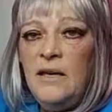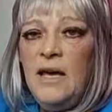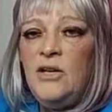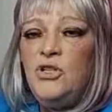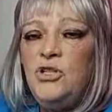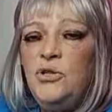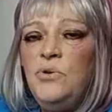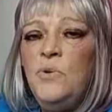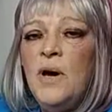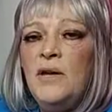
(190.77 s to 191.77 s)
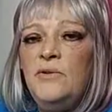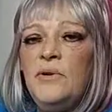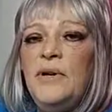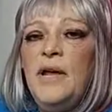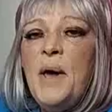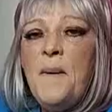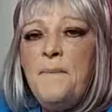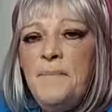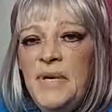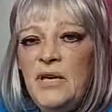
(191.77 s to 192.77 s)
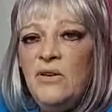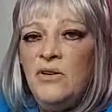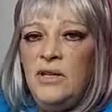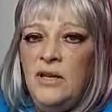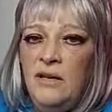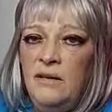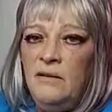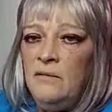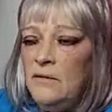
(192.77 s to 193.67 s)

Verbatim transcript: and 200 billion